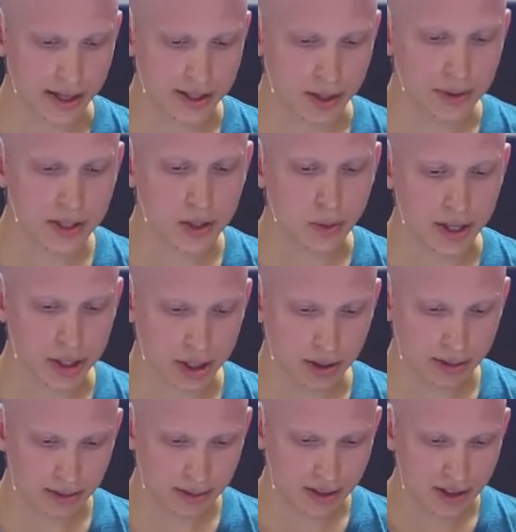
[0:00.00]
right, so this
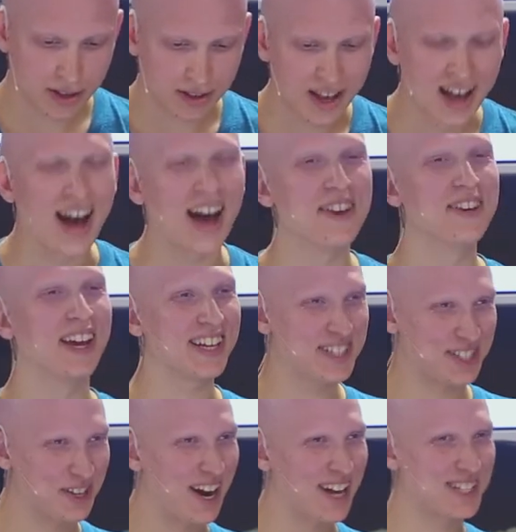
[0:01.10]
question. Ha,
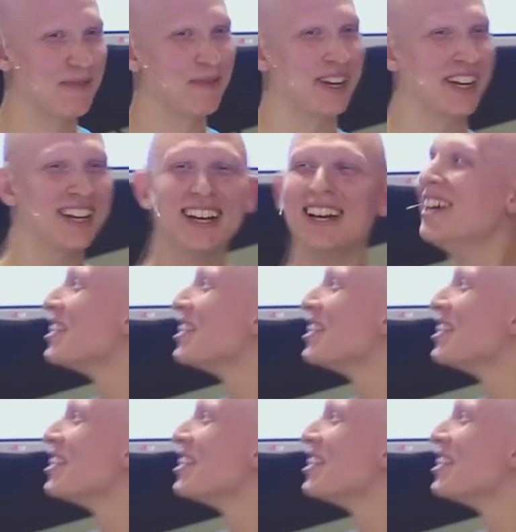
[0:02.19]
nice try, somebody.